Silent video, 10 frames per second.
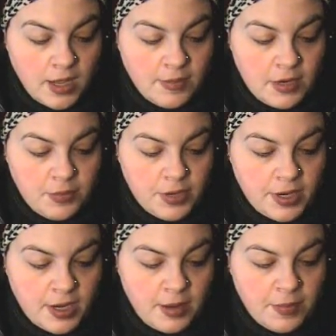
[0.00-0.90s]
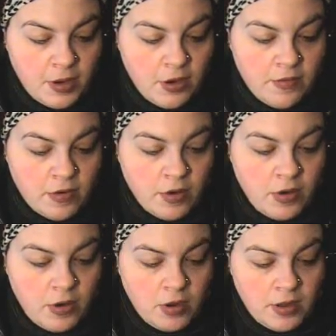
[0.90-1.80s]
I'm going to put it up over
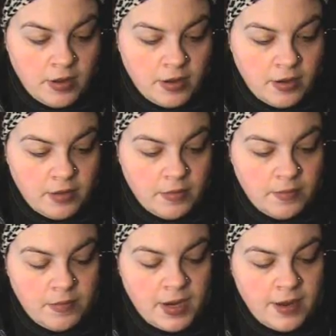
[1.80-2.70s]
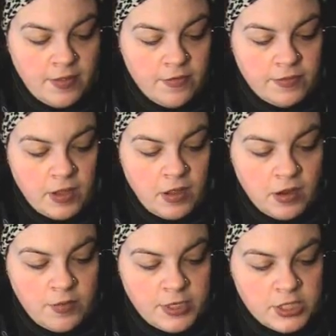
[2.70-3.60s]
on my other
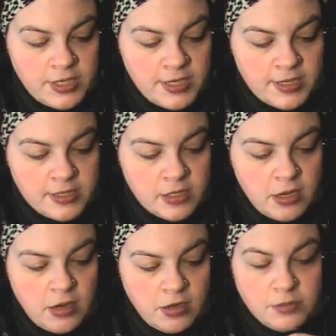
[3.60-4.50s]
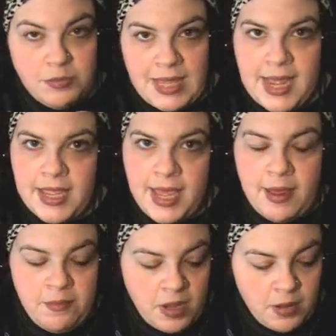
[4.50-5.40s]
vlog, which is called Black
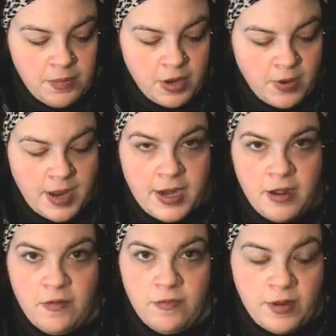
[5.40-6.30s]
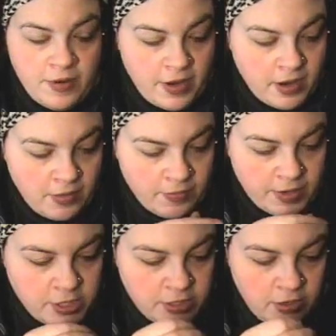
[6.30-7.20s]
Cat Mambo. I know, very
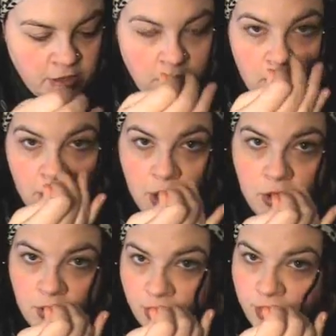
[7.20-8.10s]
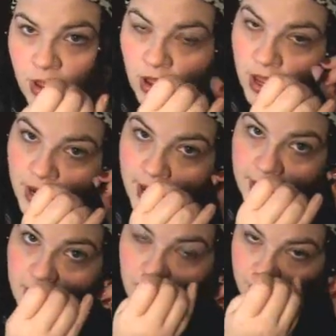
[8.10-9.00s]
original. Who'd have thought
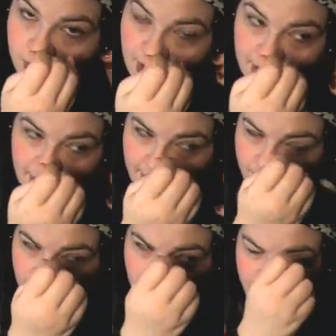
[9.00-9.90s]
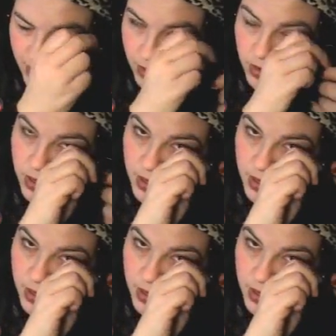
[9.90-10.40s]
I'd call it Black Cat Mambo?